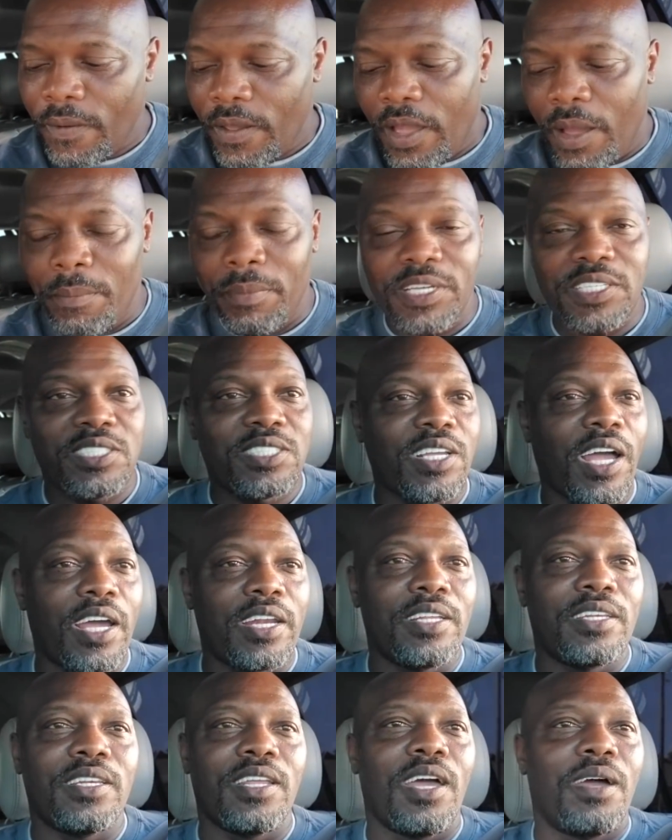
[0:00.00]
I'm
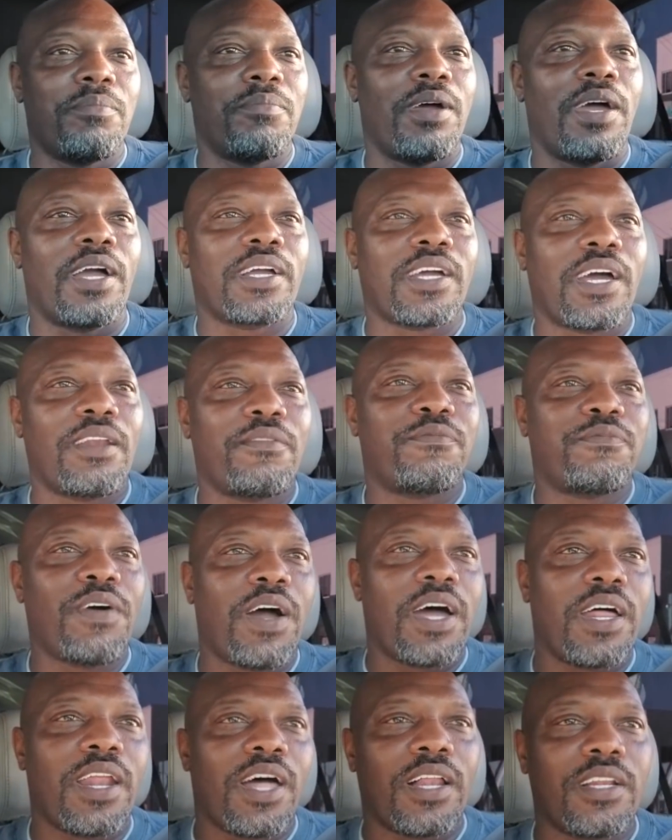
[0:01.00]
excited now, man. I got a
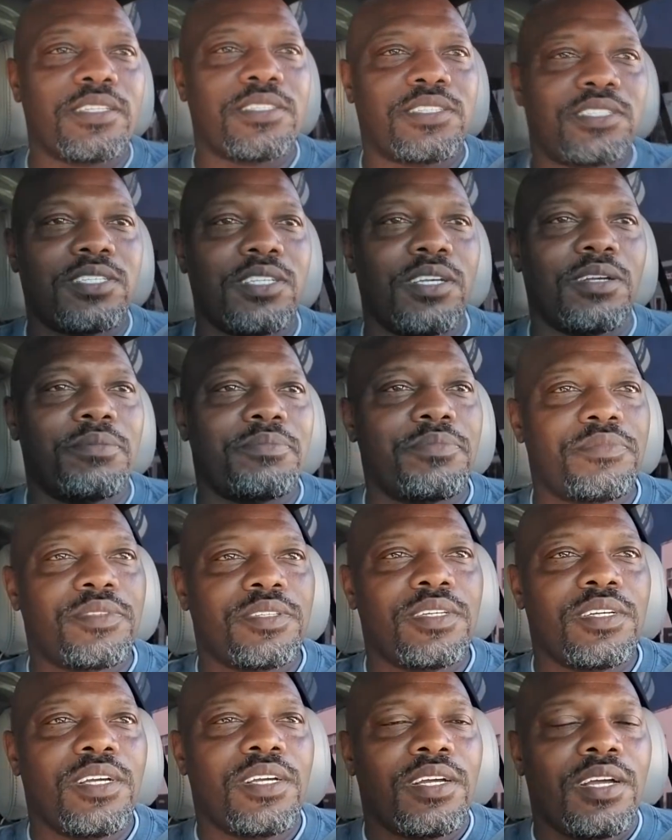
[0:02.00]
$5
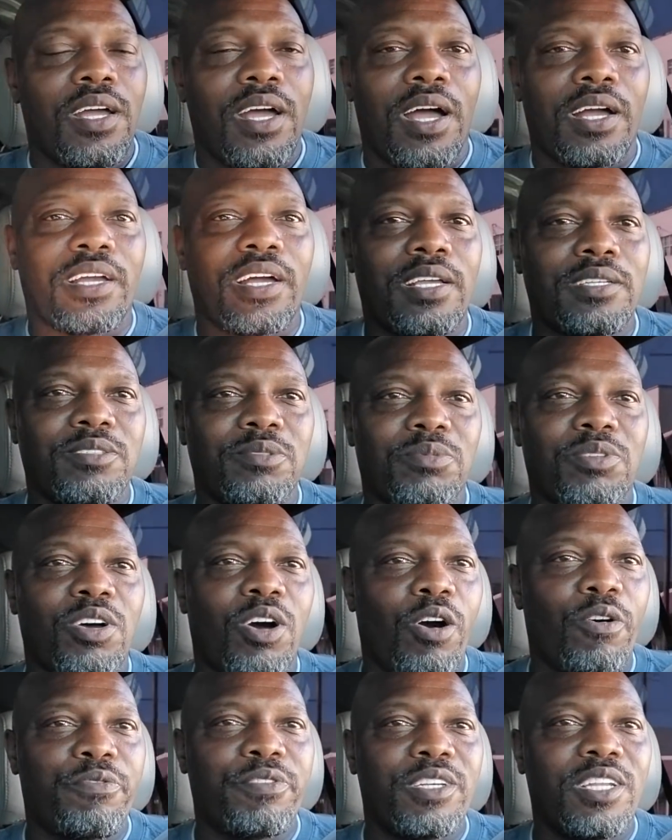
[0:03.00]
tip. I got some
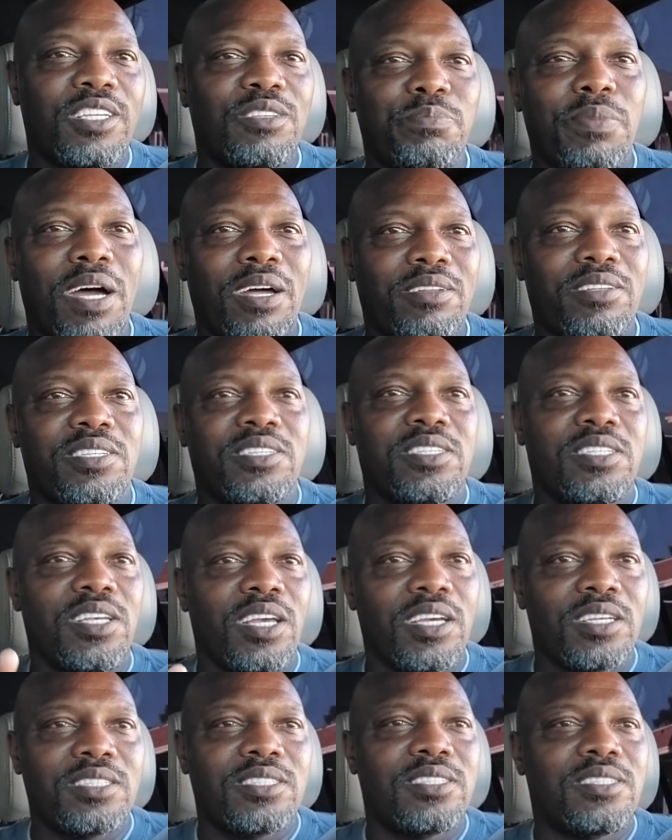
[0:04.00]
coffee that's about a
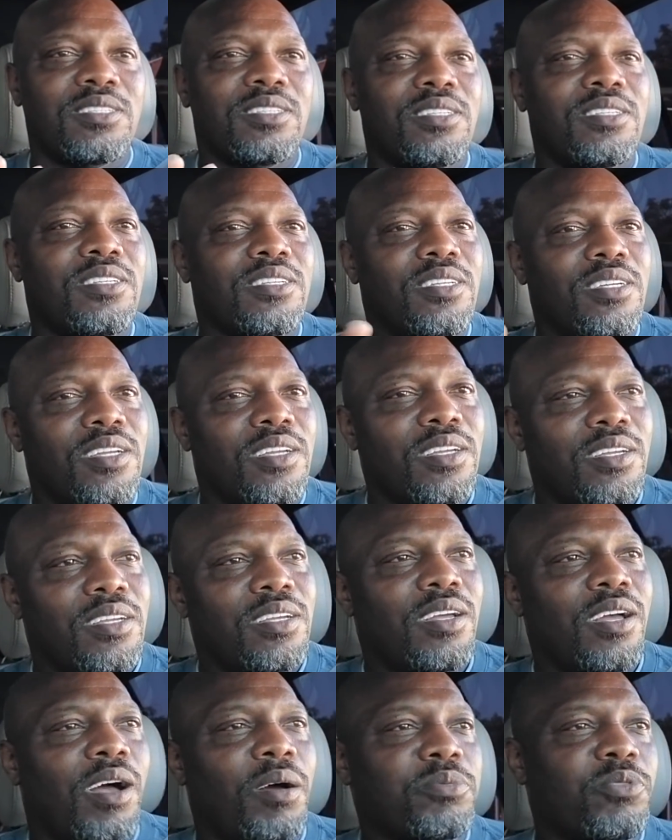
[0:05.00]
$6.
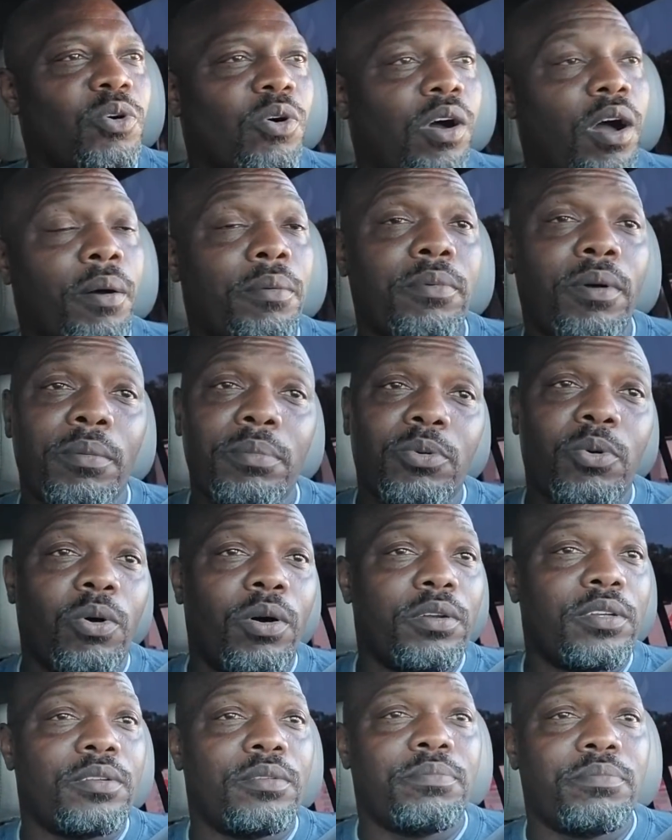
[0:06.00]
I'm
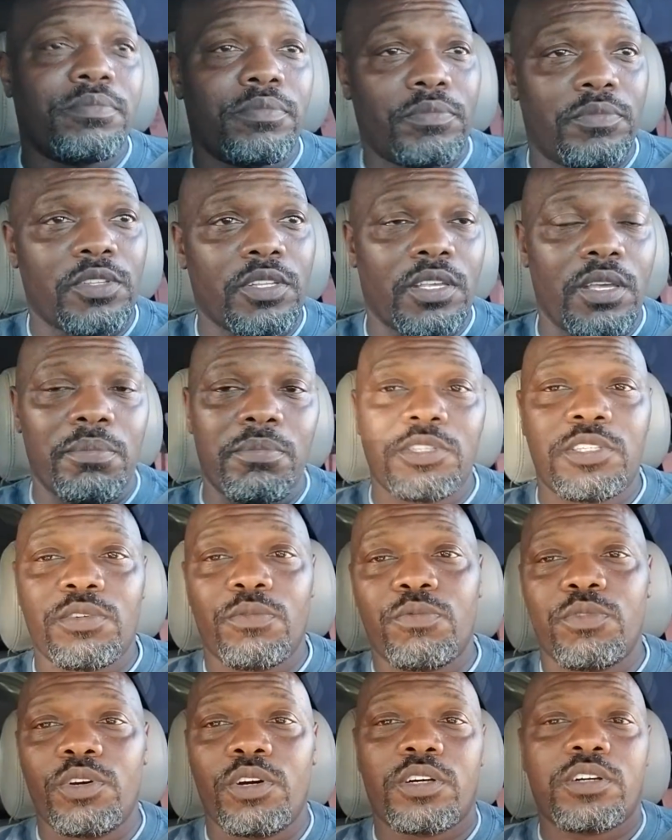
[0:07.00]
going to get me
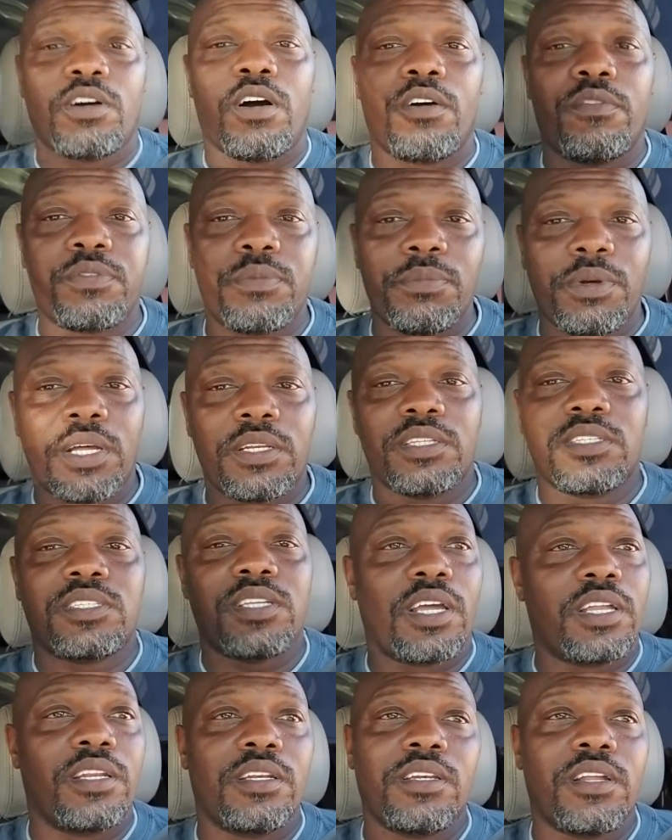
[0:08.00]
some real coffee, man. This
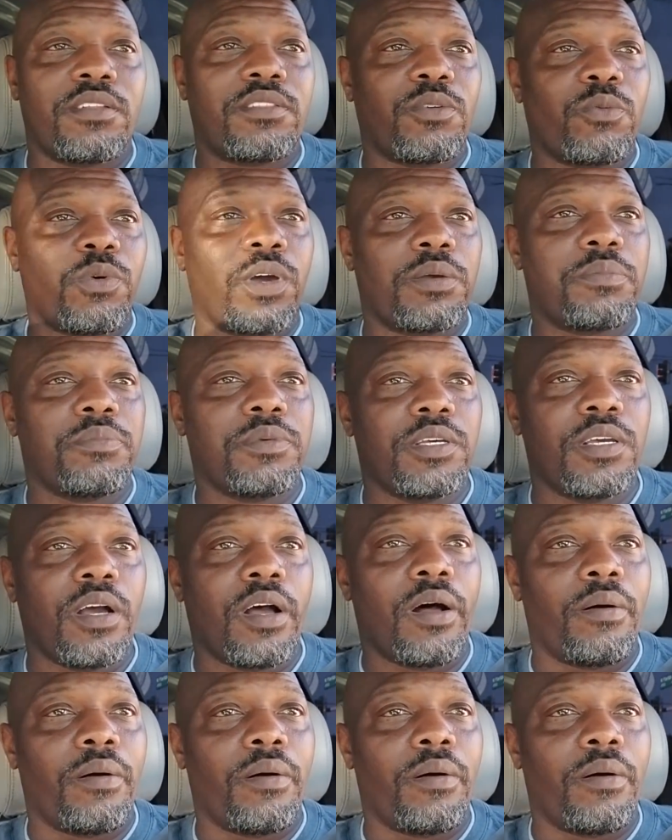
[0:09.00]
ain't enough to wake me up.